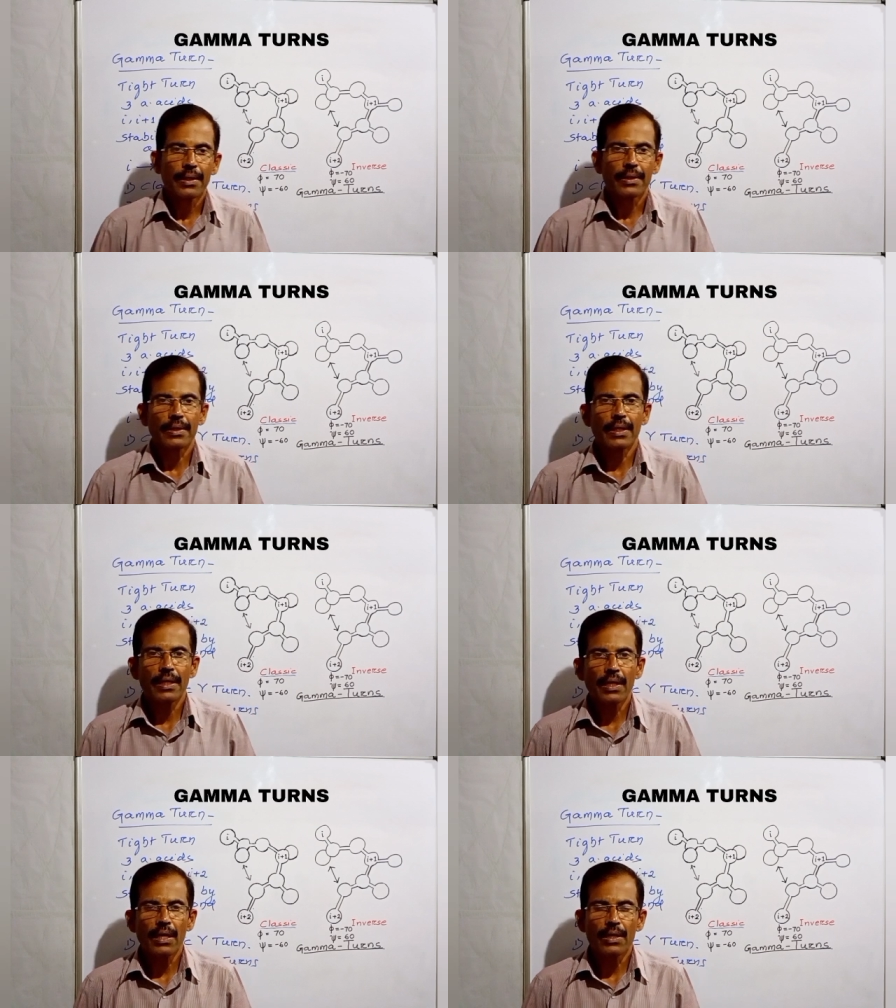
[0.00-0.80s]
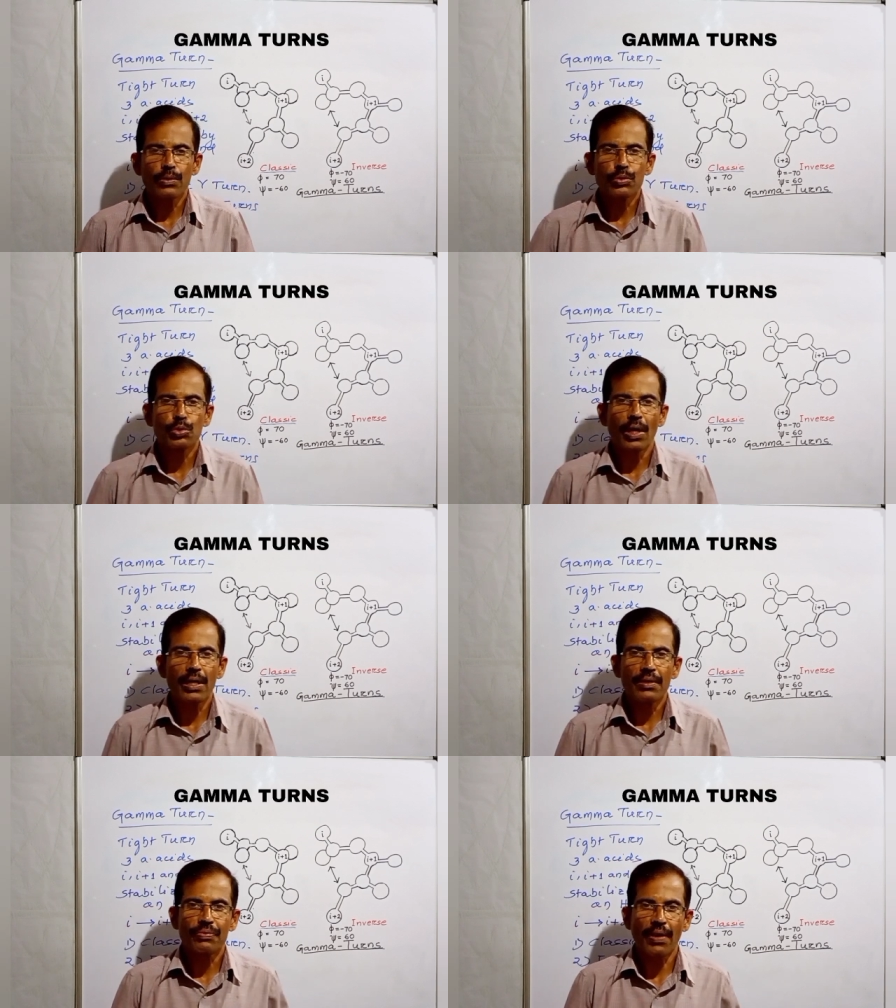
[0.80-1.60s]
They are
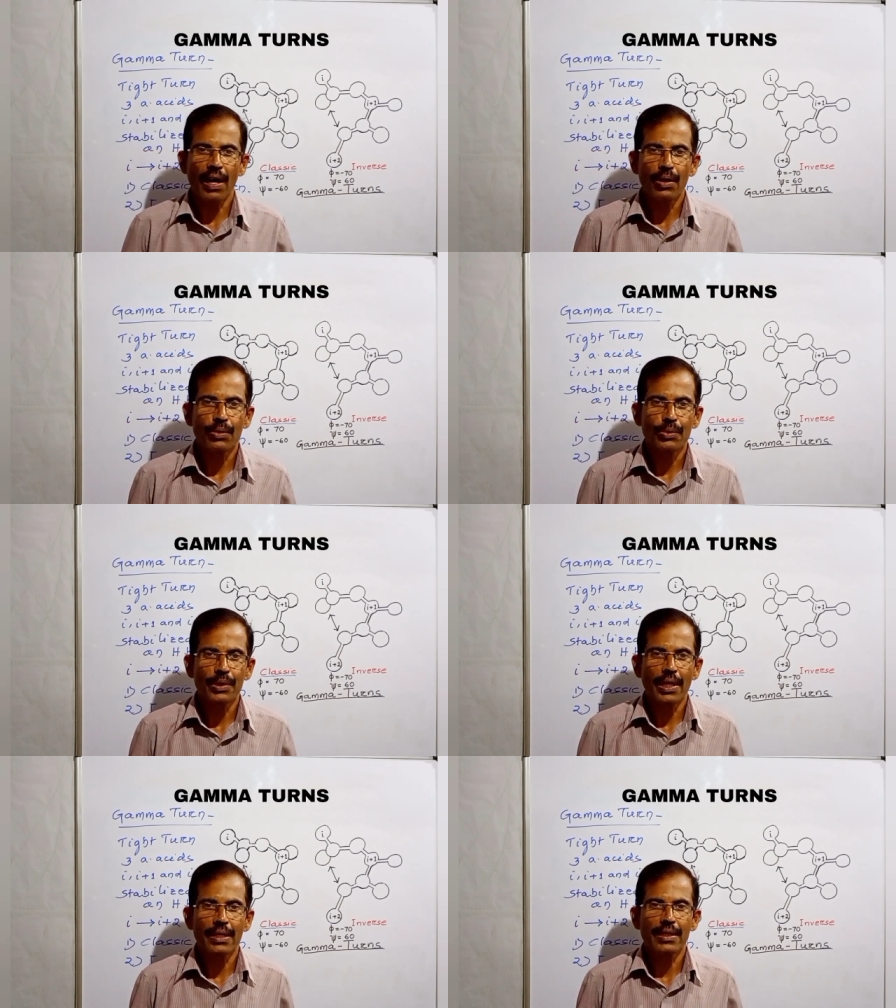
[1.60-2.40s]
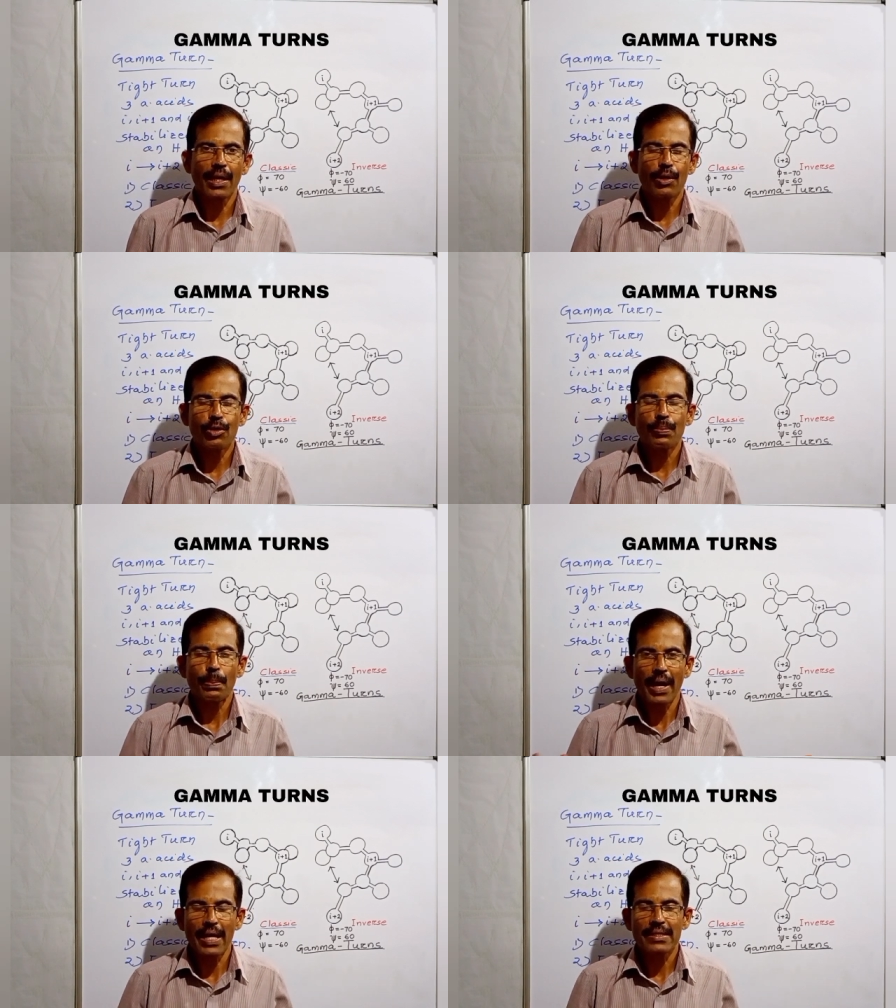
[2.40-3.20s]
usually found at the loop
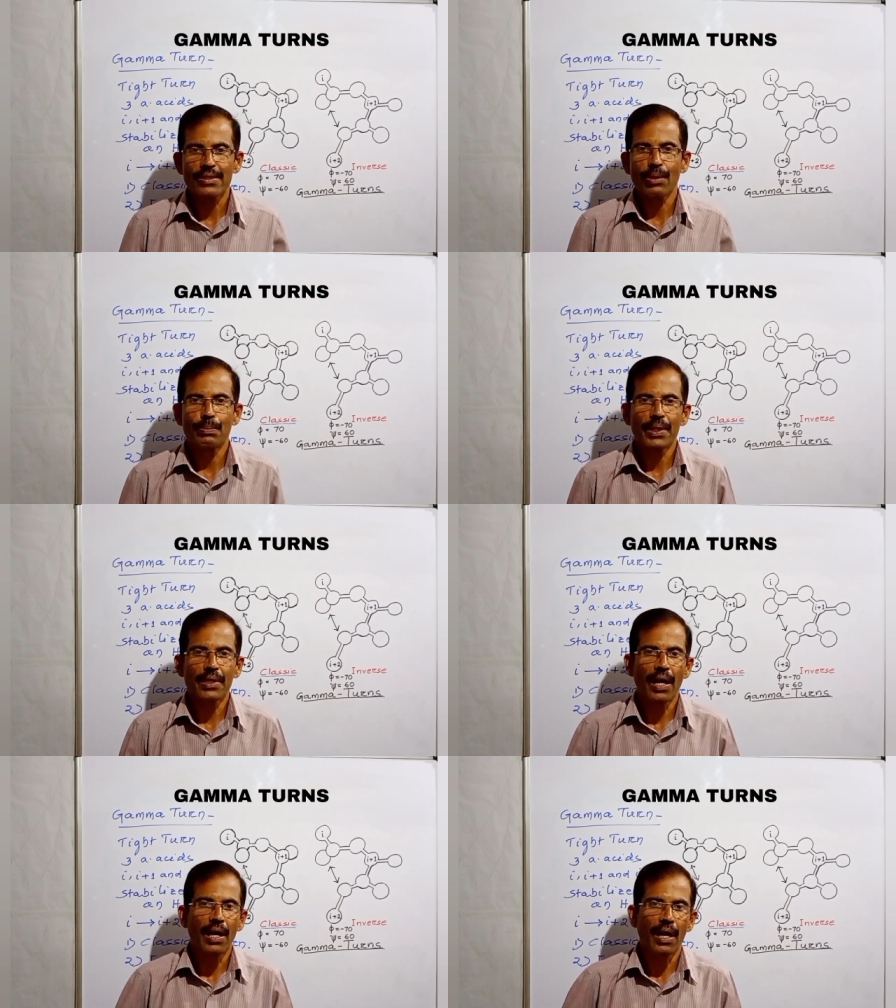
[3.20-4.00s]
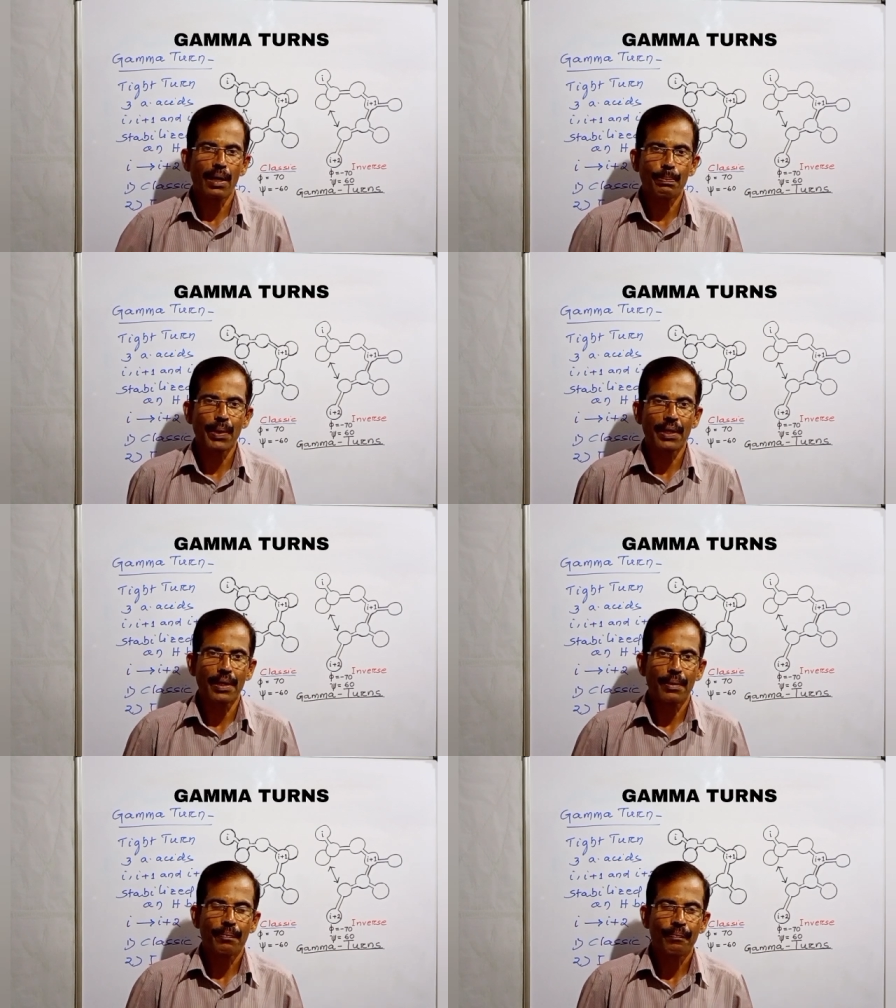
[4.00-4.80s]
ends of beta
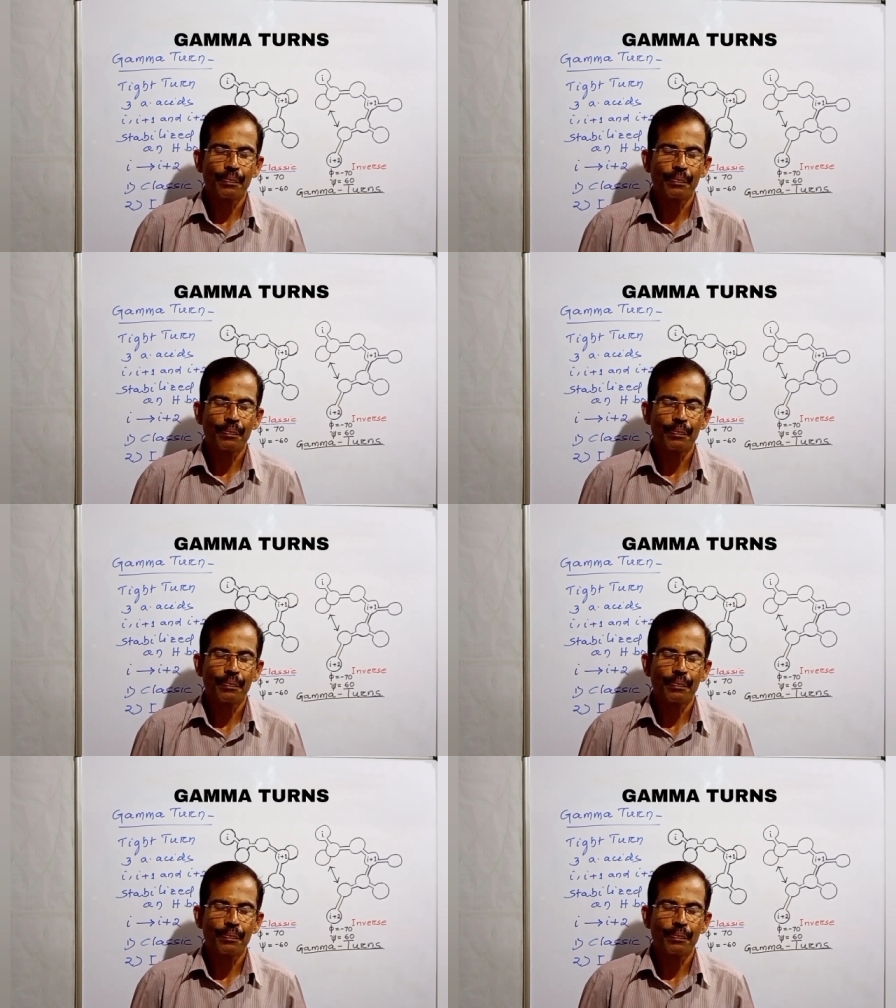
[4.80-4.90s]
hairpin.